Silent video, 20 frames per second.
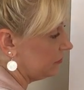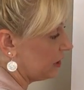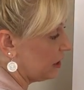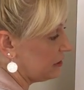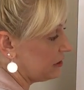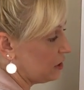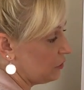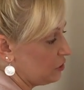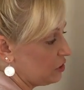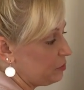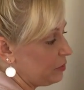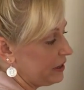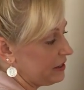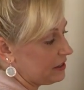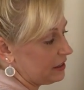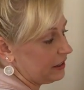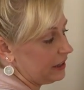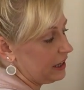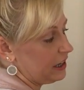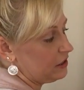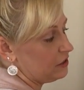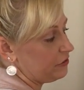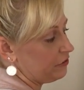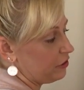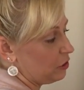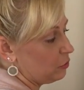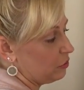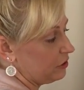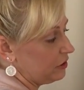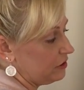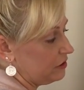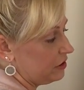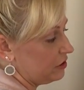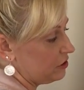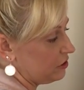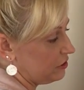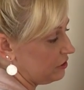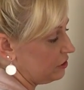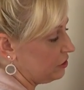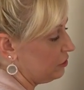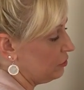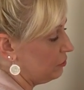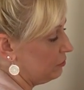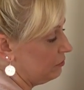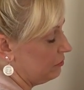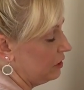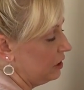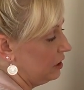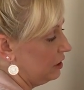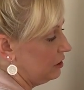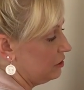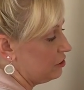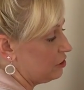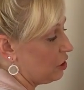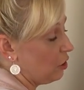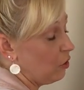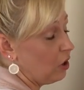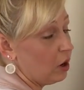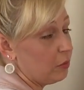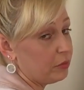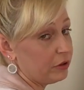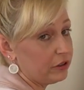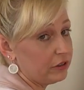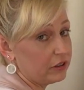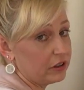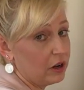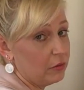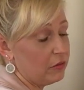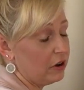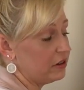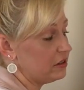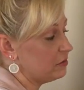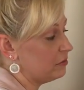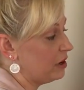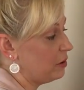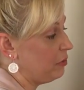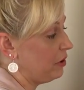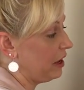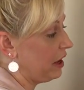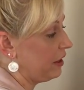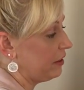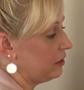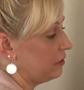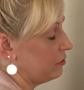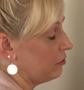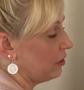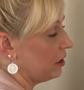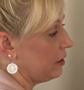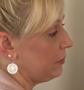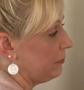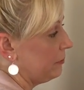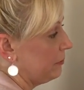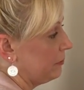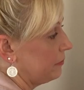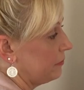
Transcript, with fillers: because it was basically his free will decision to show up and come onto my path, right?